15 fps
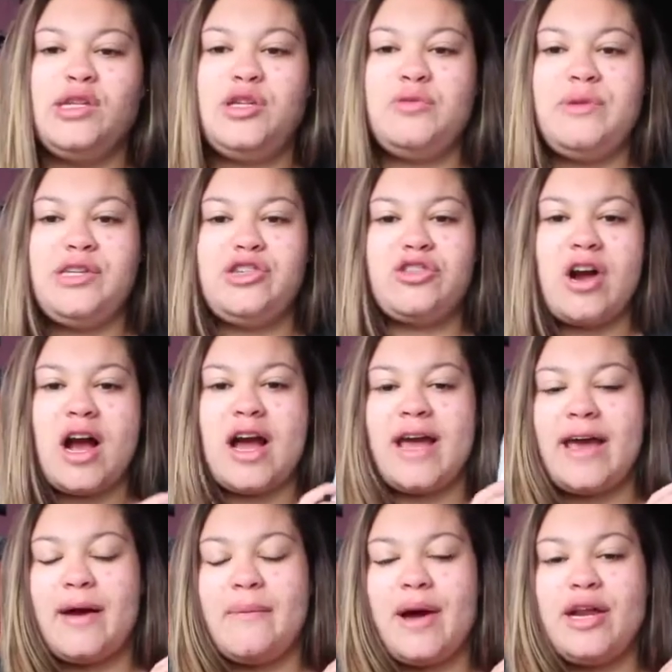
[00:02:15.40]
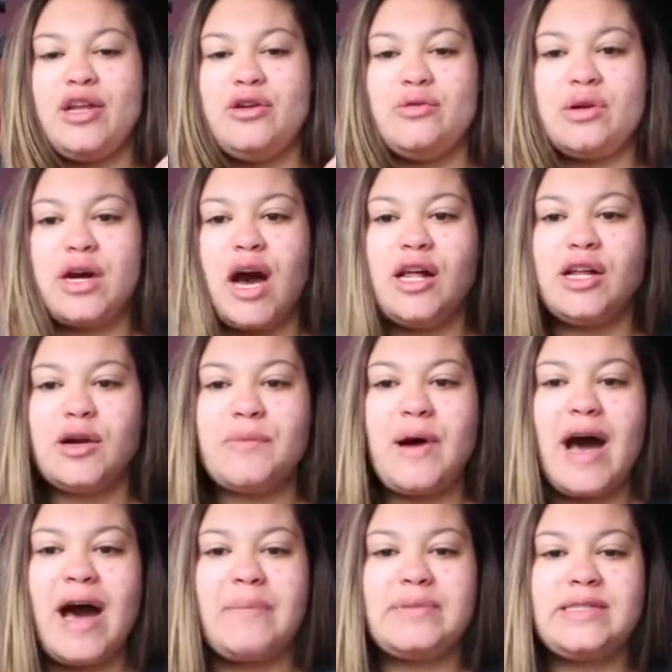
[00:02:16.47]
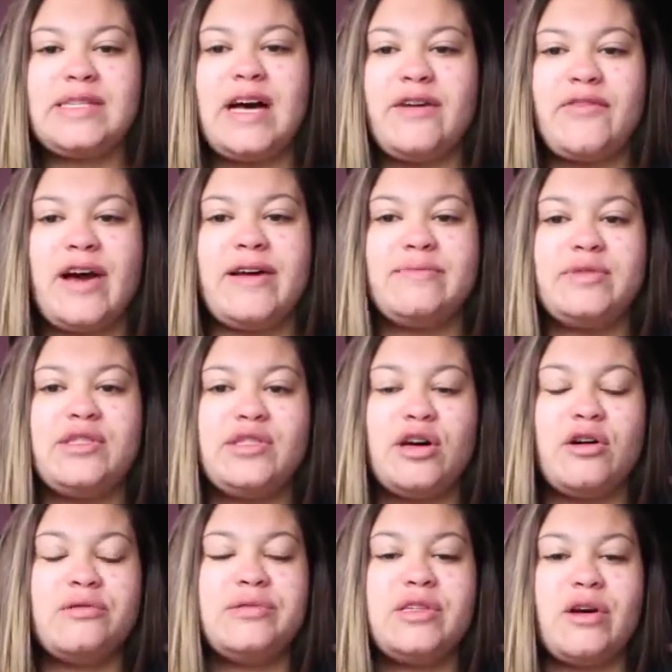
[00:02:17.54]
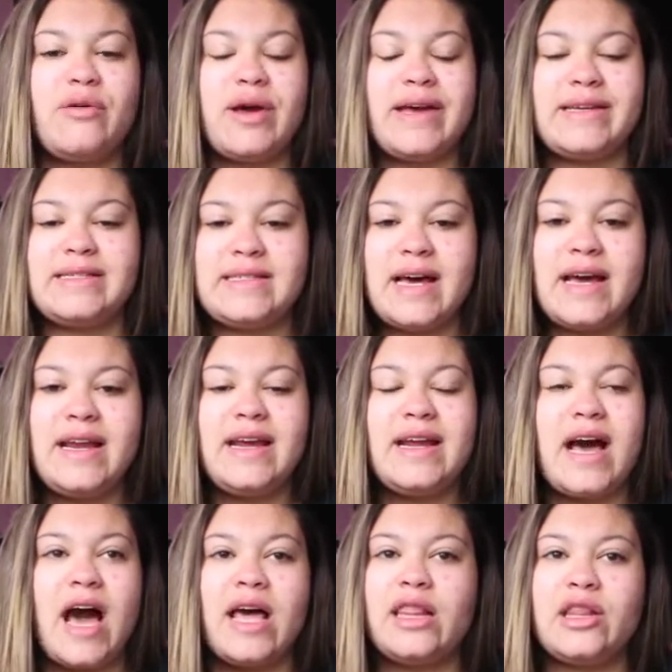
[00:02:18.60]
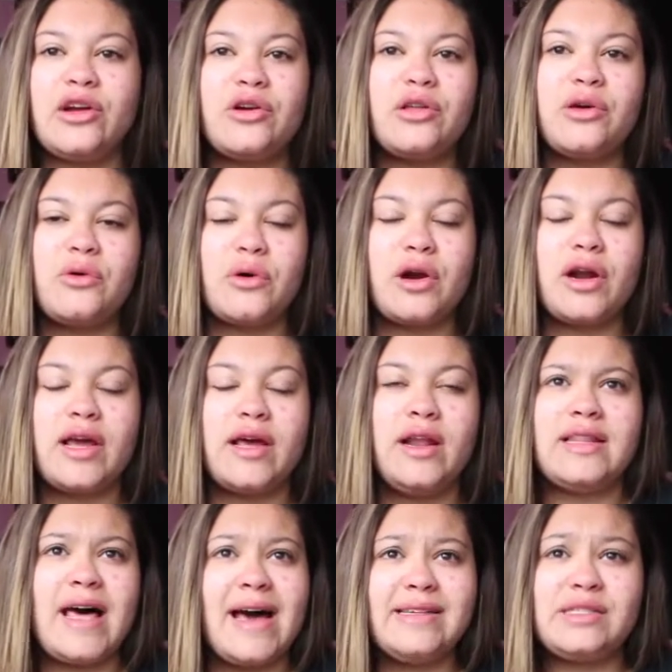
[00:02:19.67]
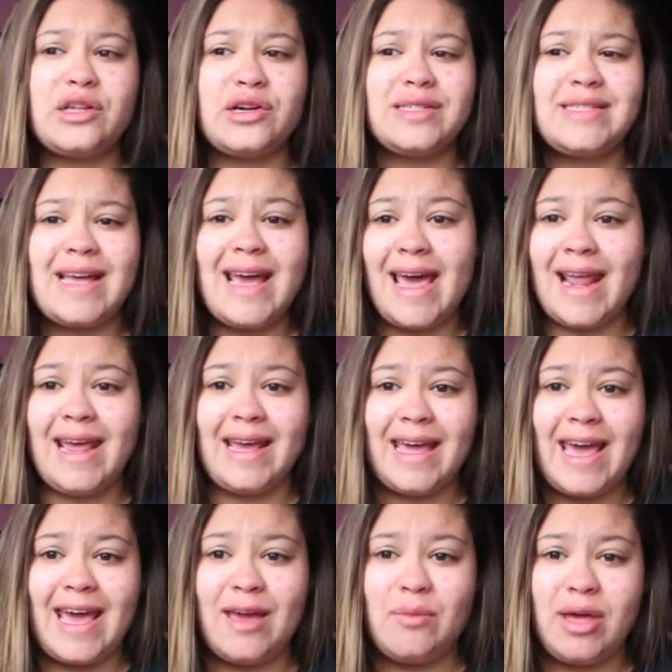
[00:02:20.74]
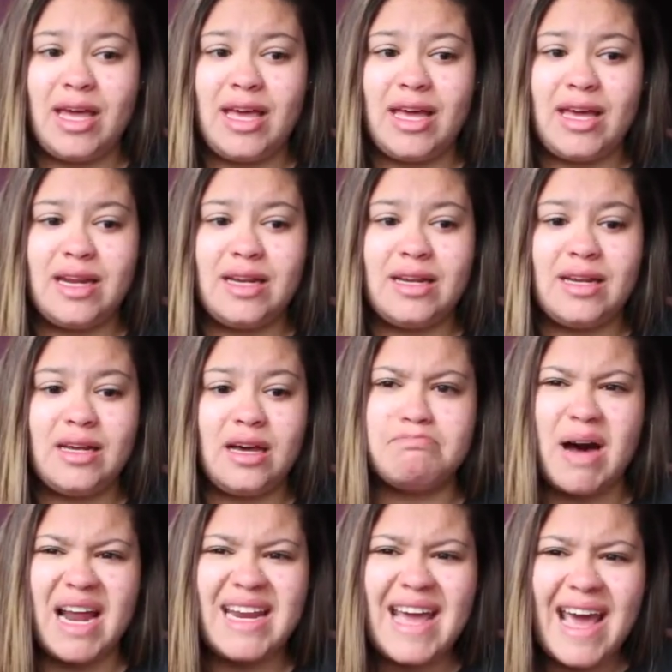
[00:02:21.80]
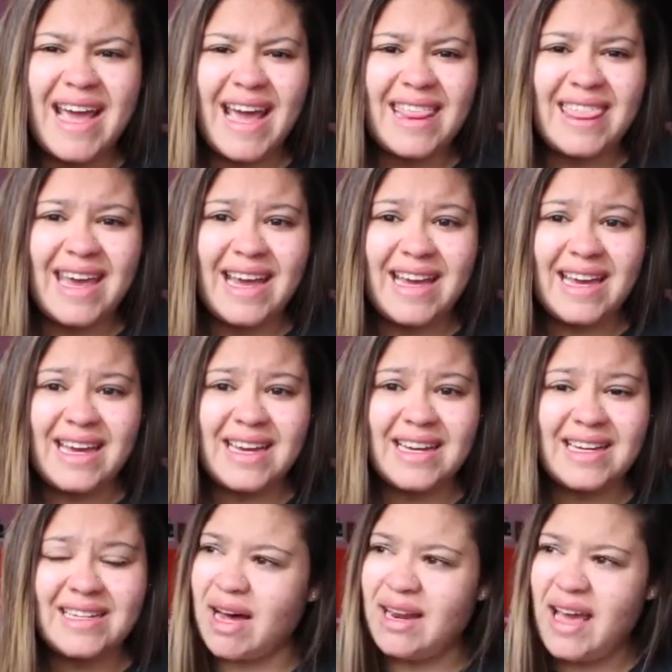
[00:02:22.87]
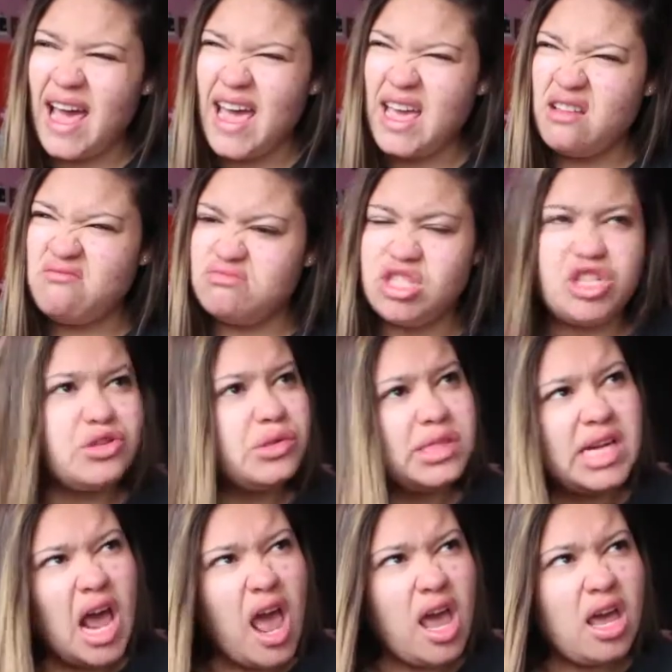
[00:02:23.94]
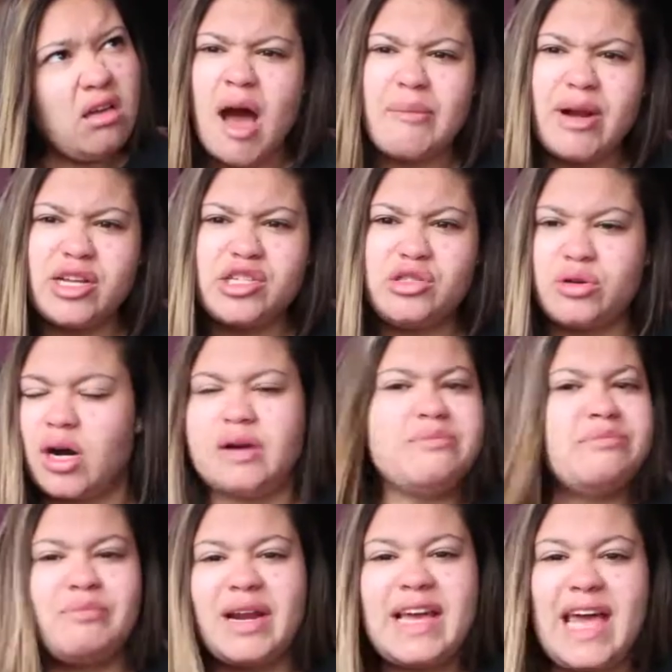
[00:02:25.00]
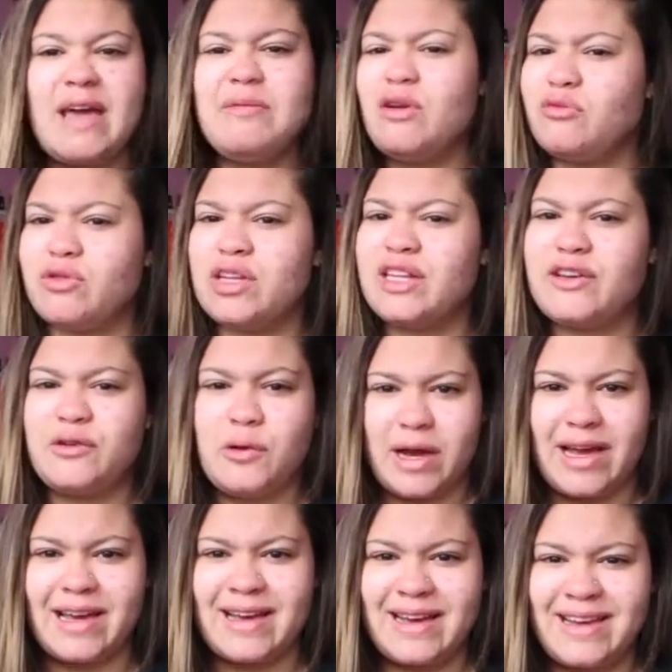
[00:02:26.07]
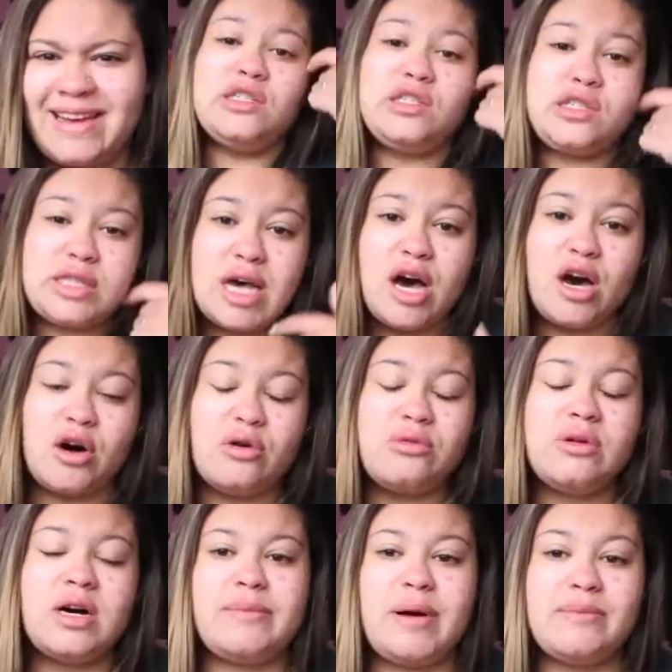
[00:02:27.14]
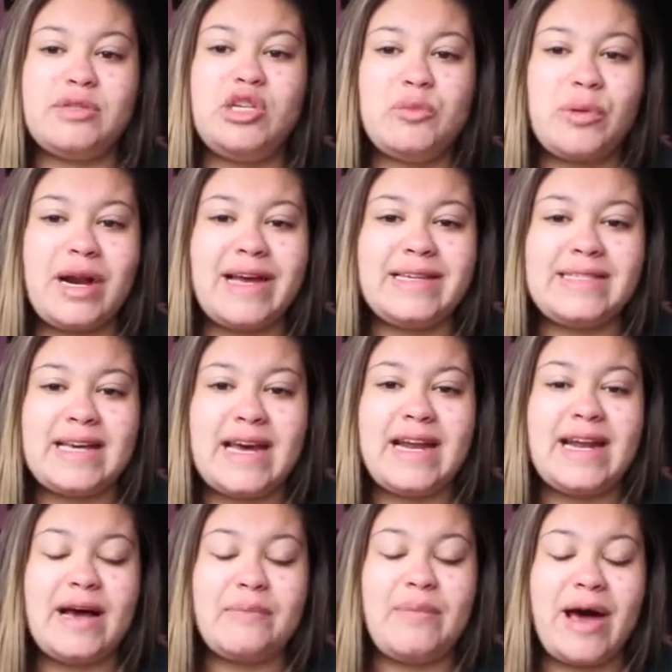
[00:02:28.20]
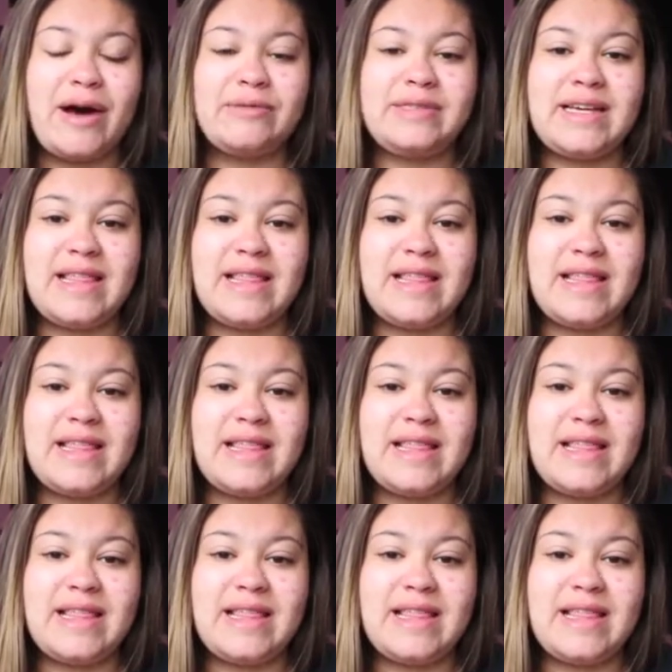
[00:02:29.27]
to be trying my new Colourpop stuff. I'm so excited. I literally ordered it last Thursday and it came in Monday, I think? Monday? Tuesday? I'm not sure, but it came in really quick. So I'm super excited about